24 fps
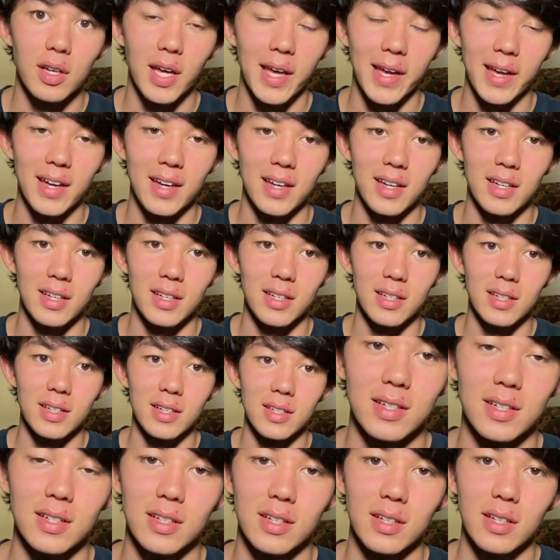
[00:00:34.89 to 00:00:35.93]
And
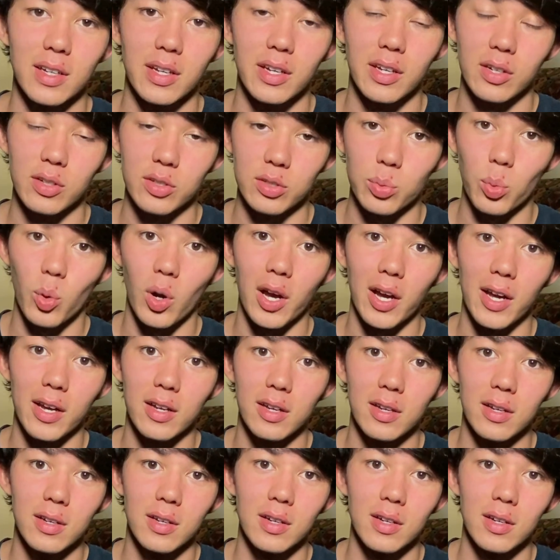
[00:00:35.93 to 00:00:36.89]
here's why.